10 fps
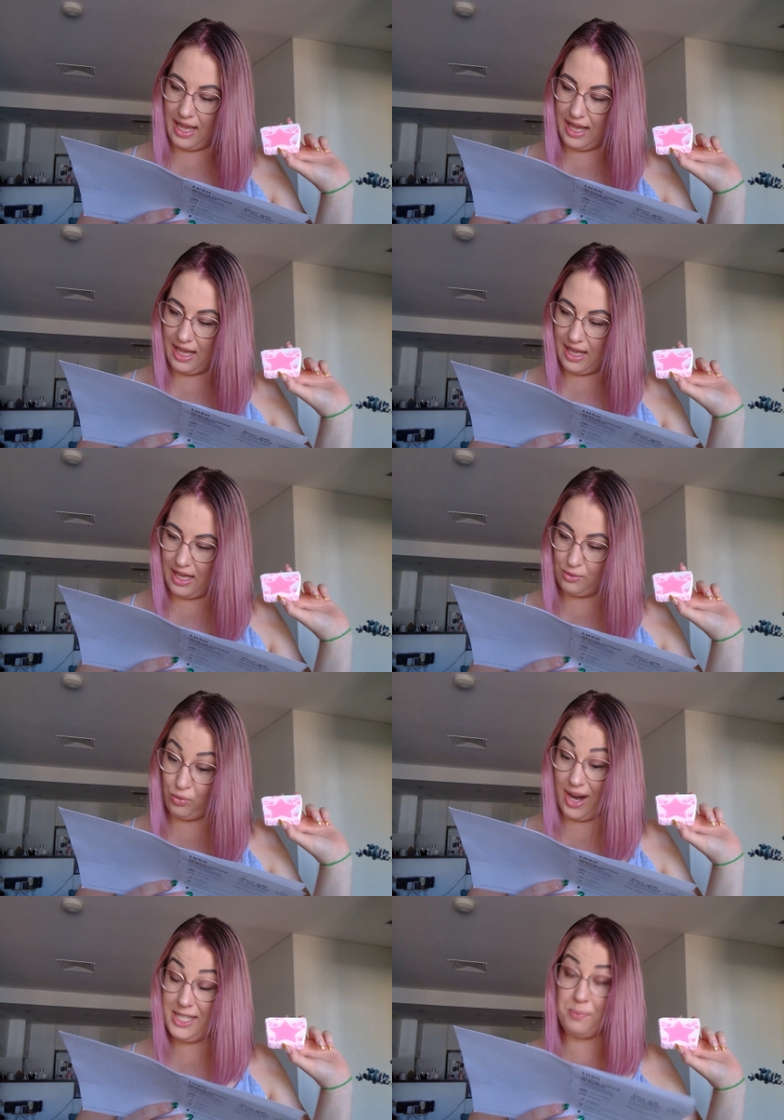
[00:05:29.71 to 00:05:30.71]

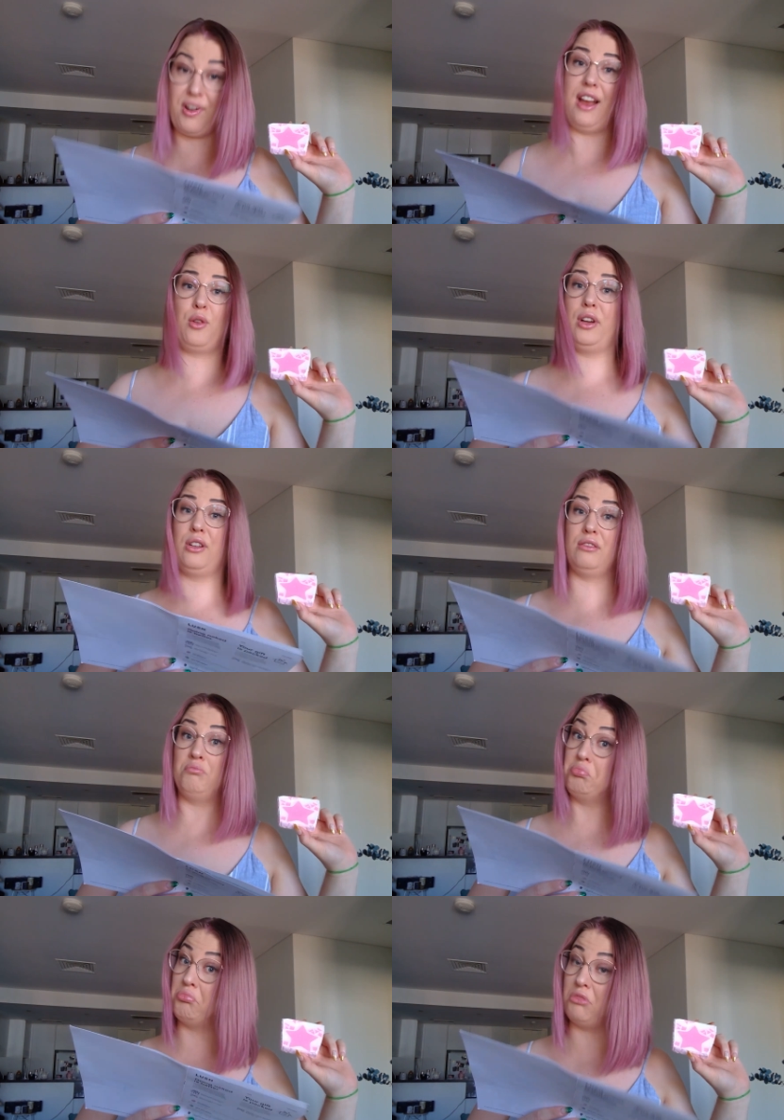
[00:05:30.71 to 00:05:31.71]
rice bran
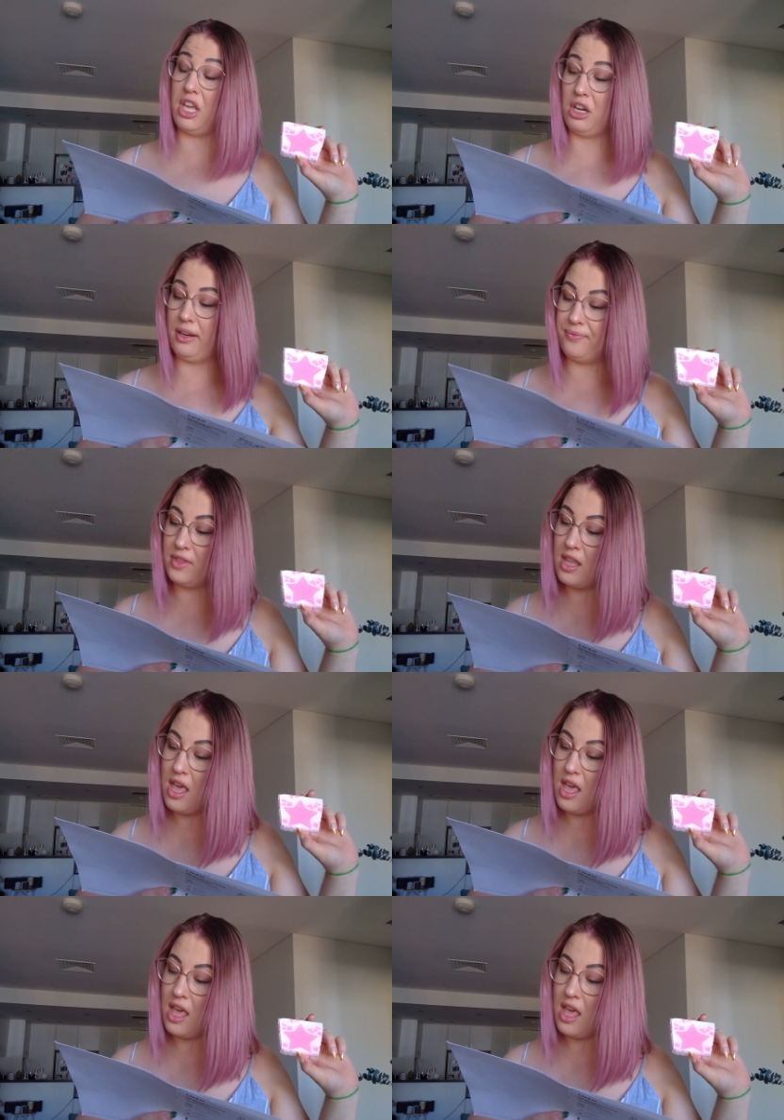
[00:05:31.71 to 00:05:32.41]
oil. There you go.